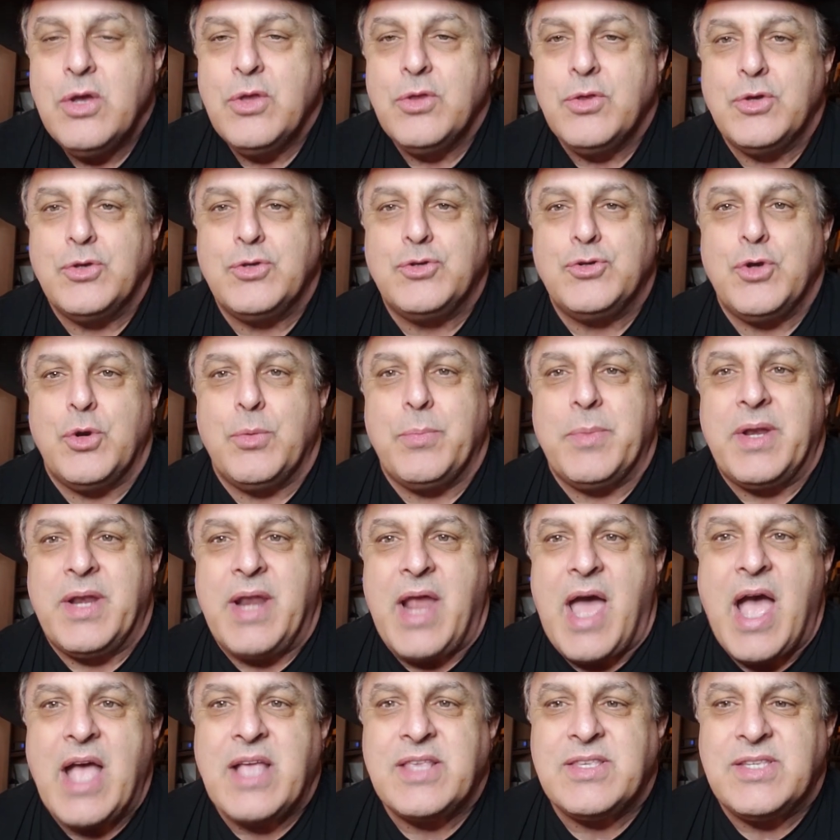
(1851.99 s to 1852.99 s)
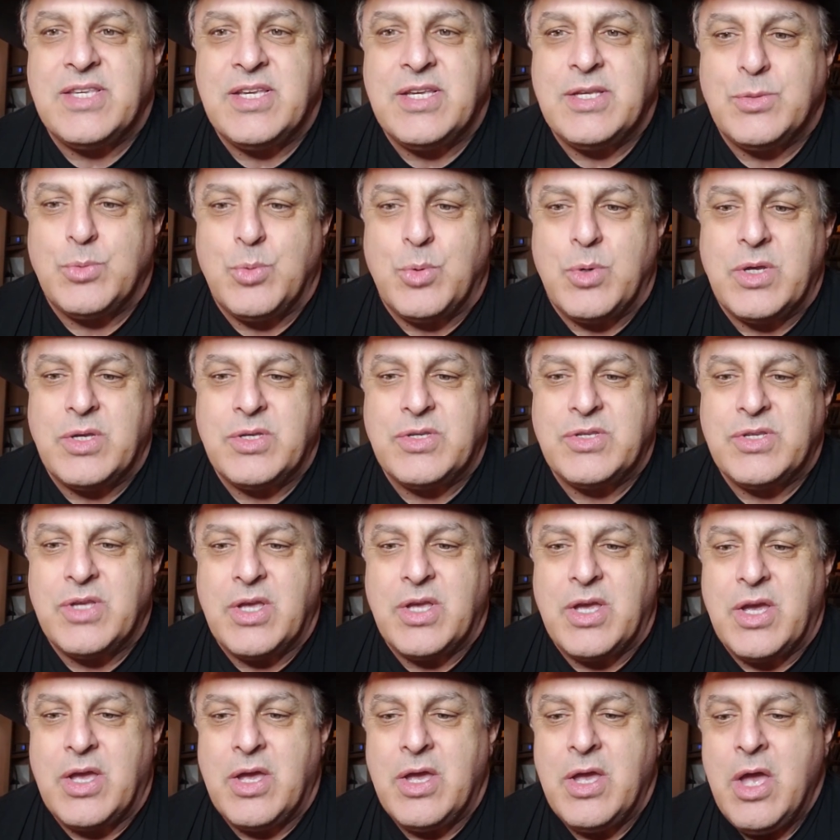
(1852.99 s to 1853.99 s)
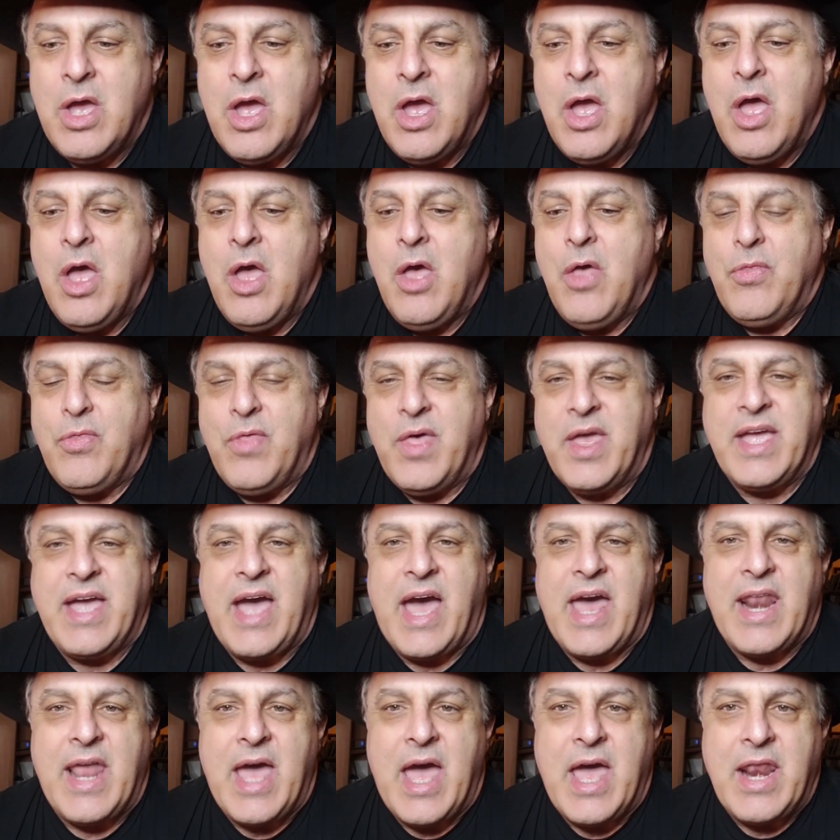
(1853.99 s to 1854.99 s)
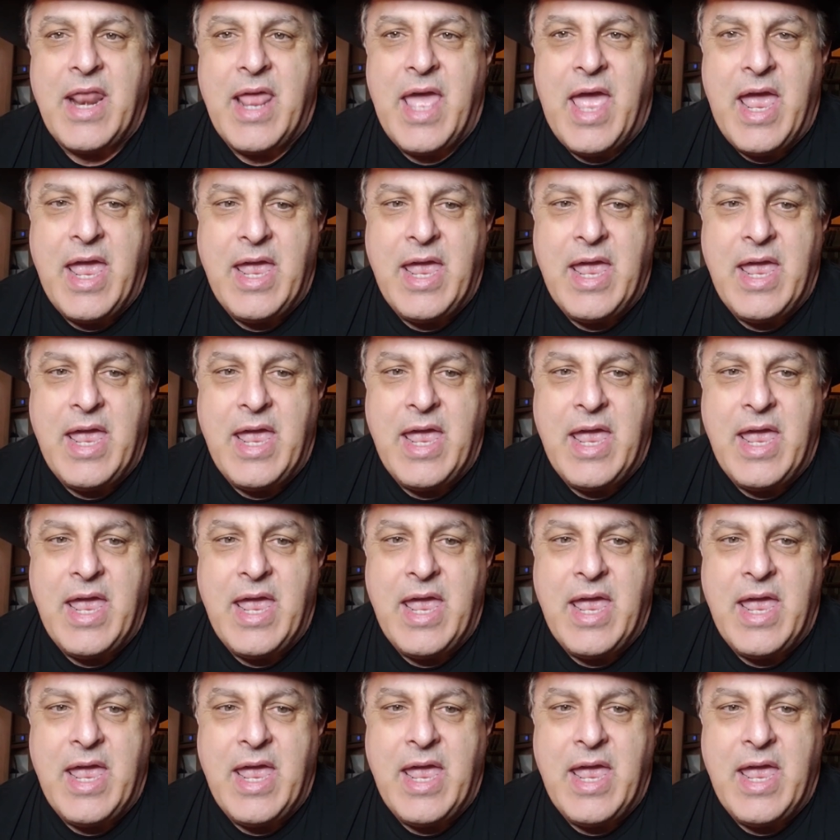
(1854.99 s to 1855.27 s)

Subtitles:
the German Nazis, was they got on